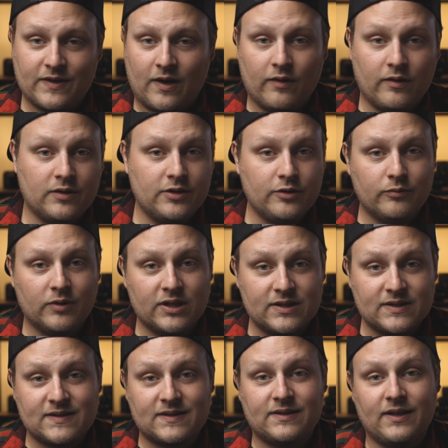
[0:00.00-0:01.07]
all the new
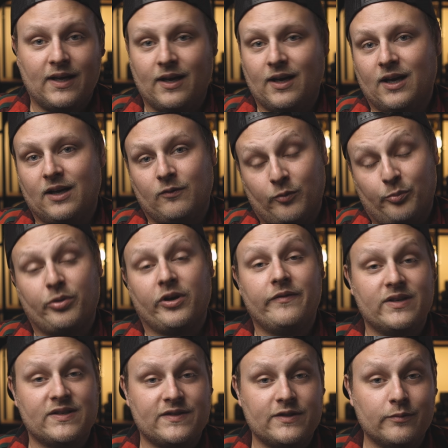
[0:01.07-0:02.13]
ones, well,
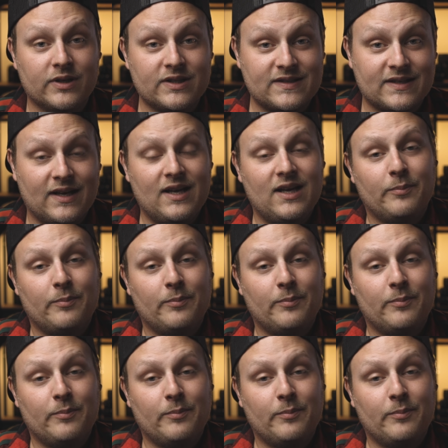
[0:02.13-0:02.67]
previous new ones,